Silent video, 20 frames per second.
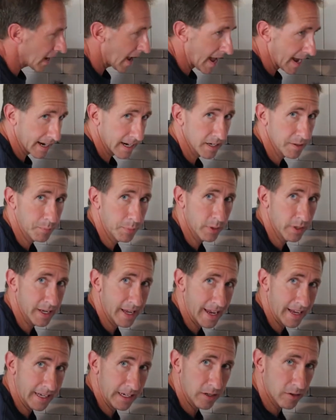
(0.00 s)
not going to put
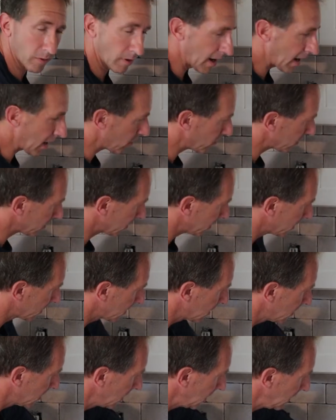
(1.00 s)
any grout
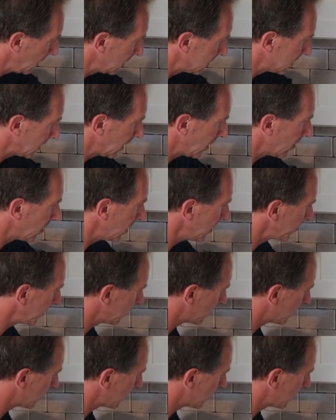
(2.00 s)
is the area